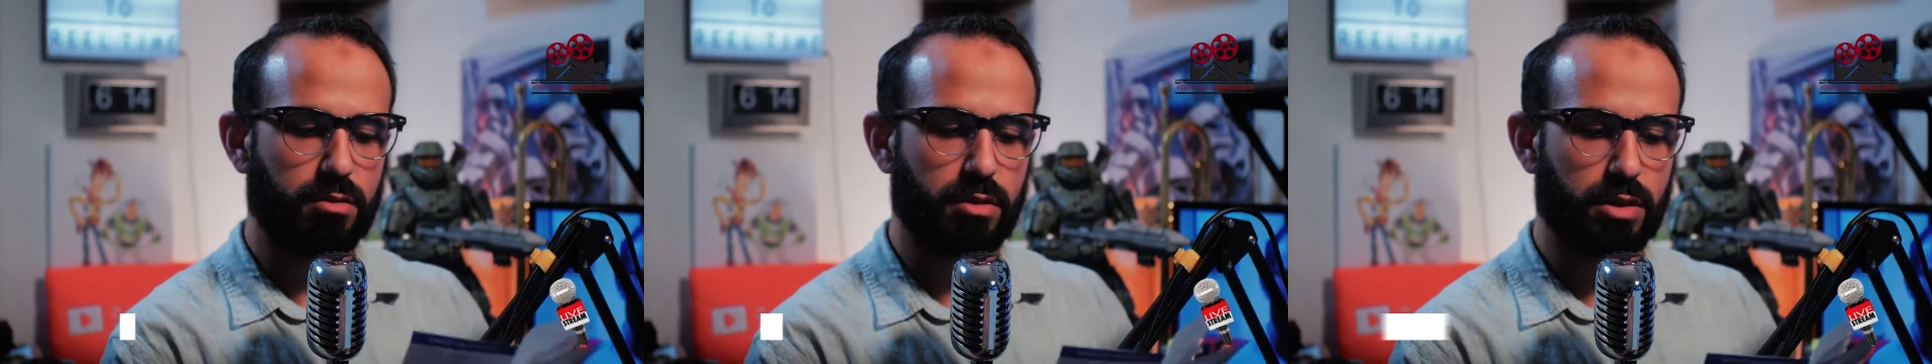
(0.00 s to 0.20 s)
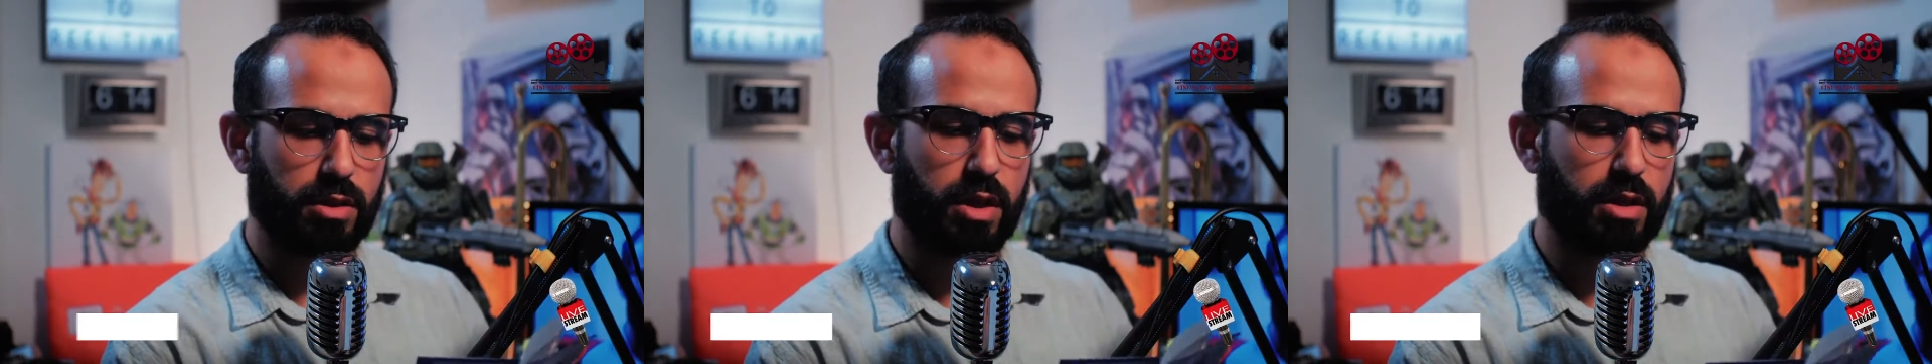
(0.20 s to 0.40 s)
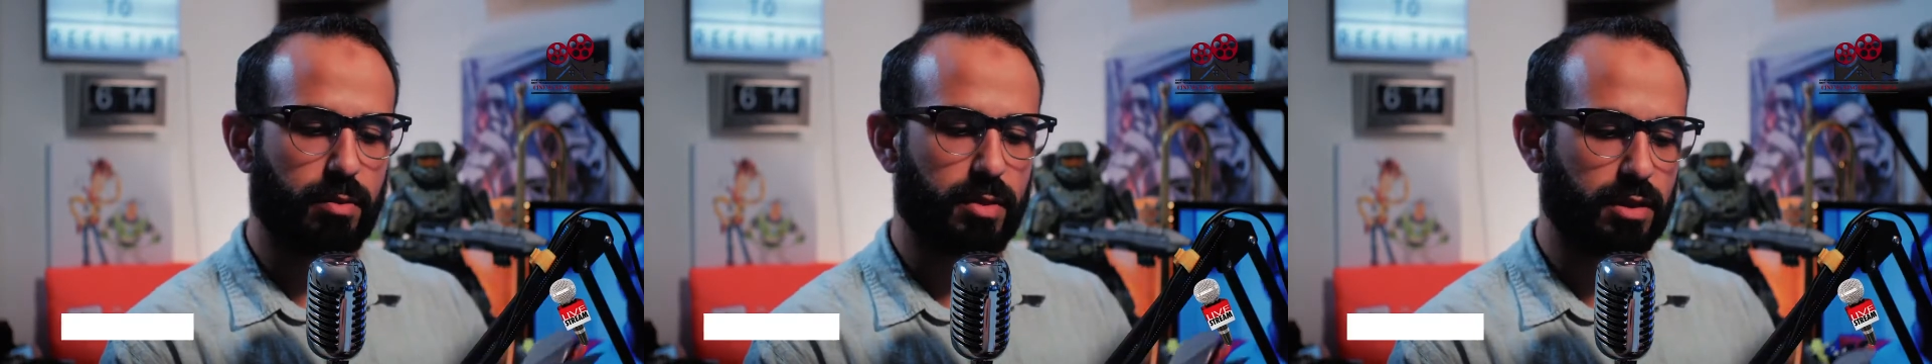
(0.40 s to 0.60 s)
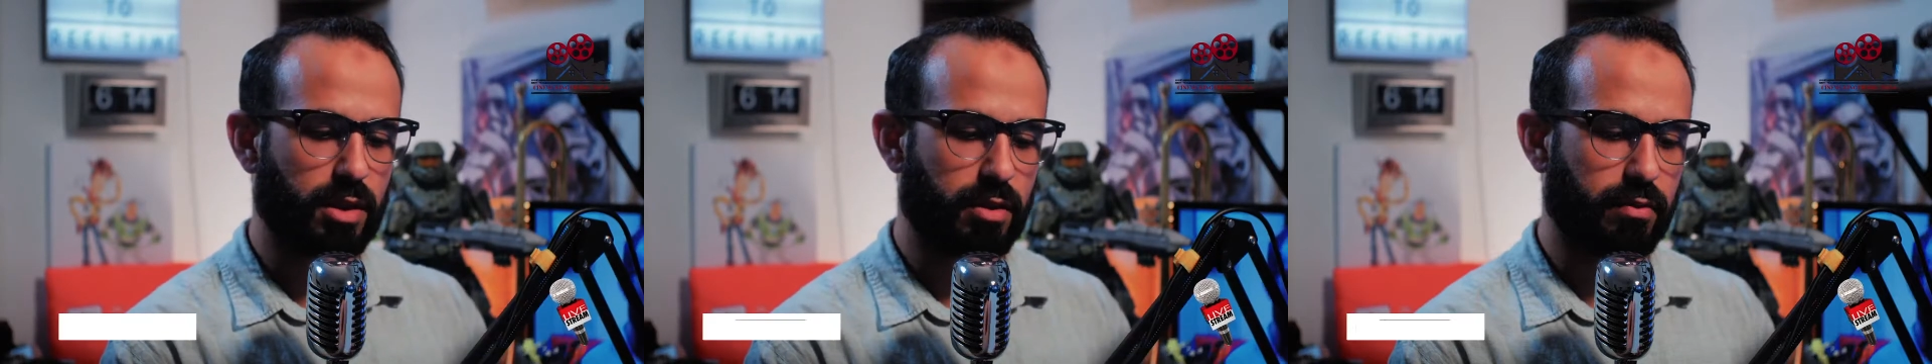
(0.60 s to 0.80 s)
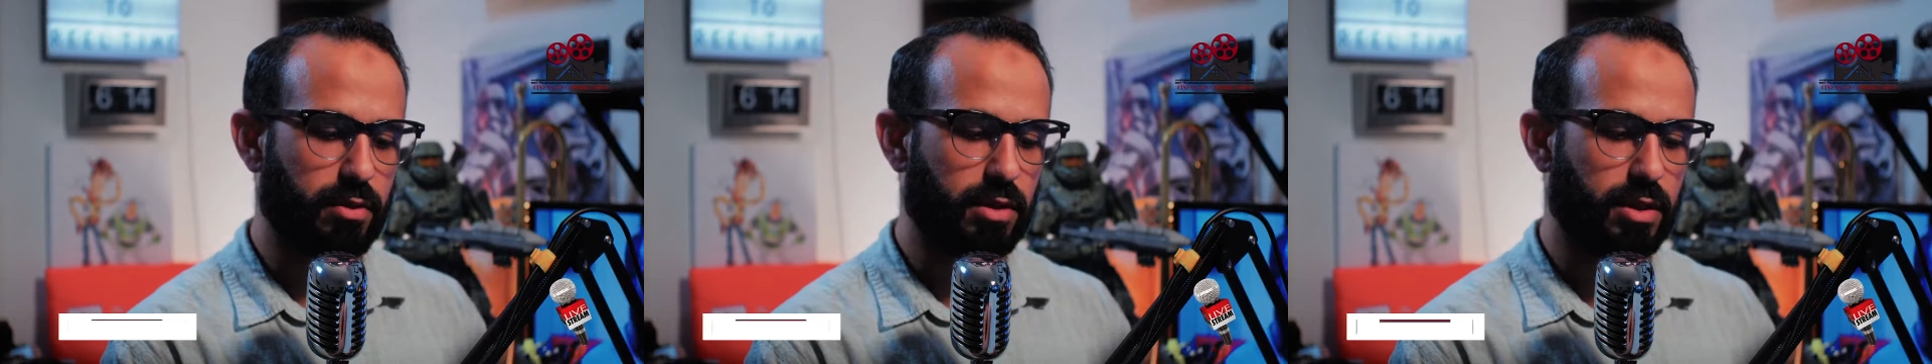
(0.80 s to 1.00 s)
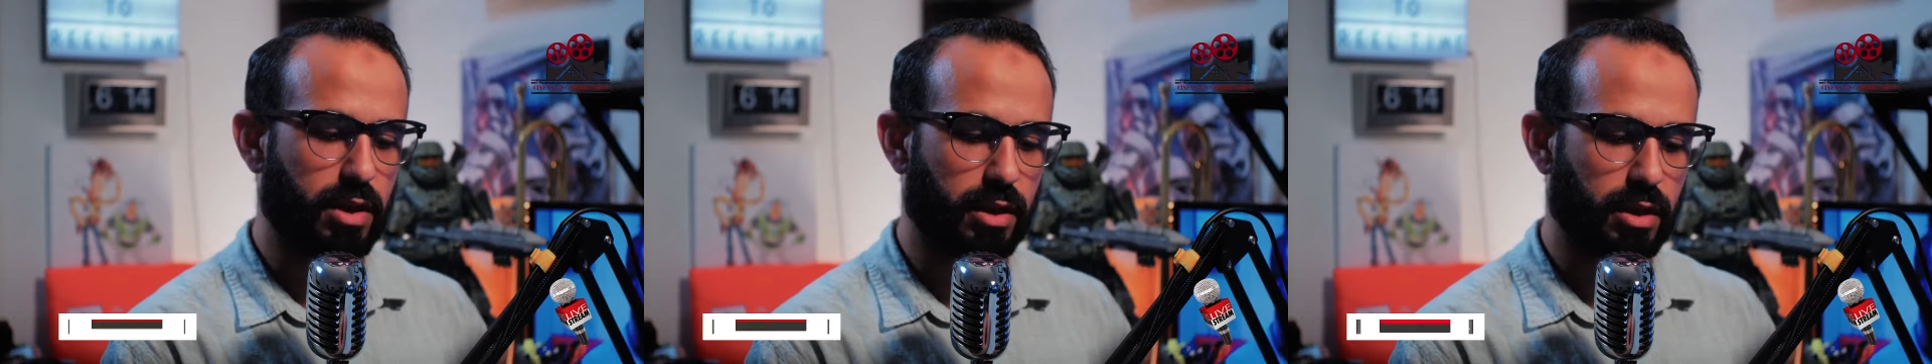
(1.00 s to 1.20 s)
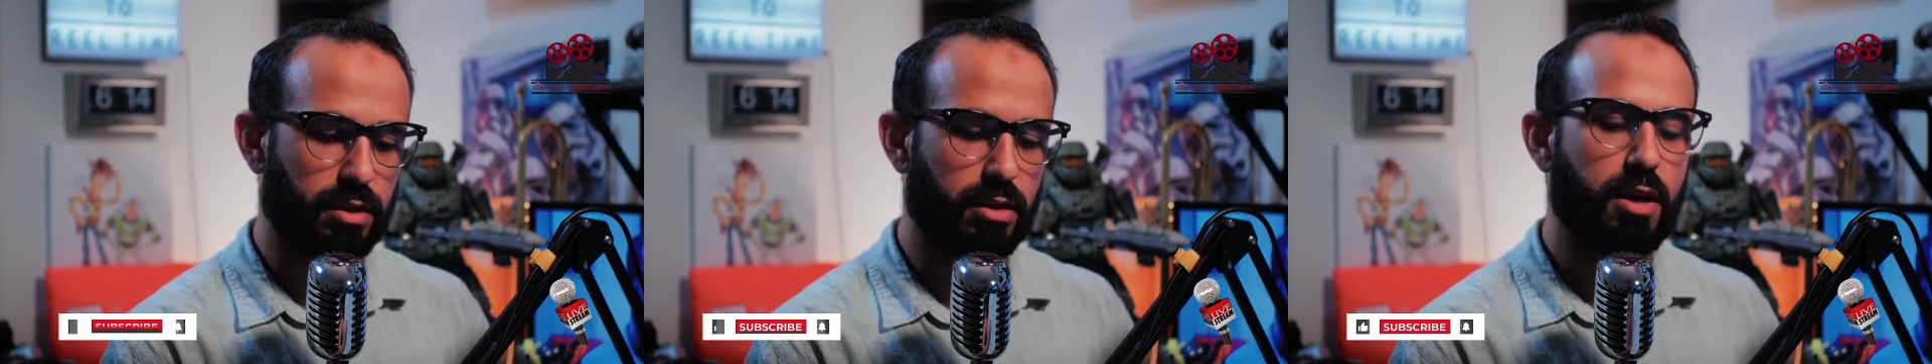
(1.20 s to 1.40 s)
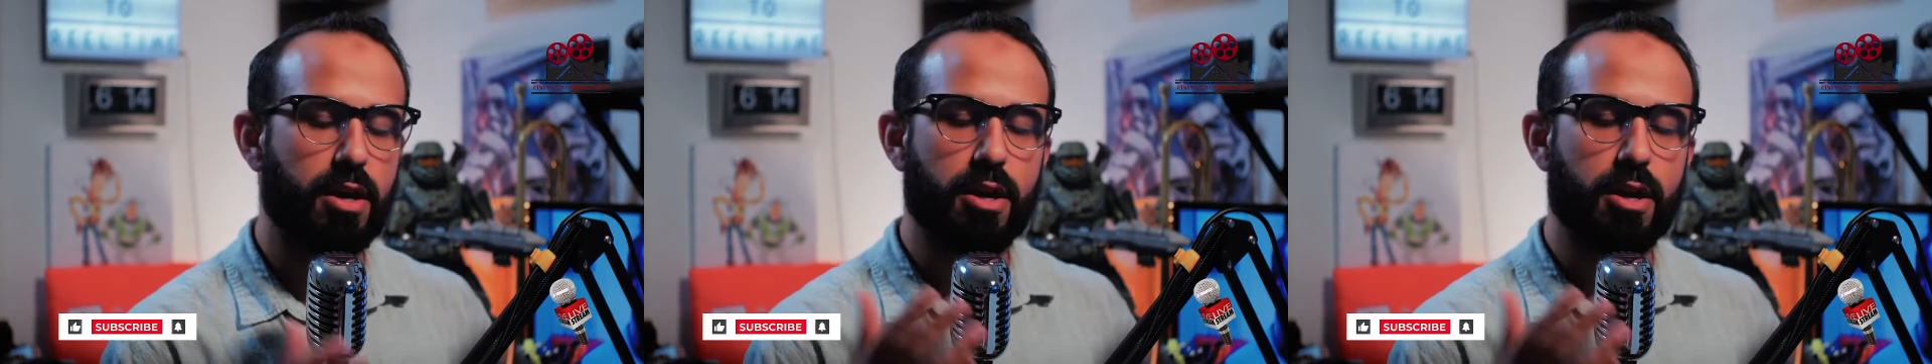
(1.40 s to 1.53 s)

Let's talk about that for a second.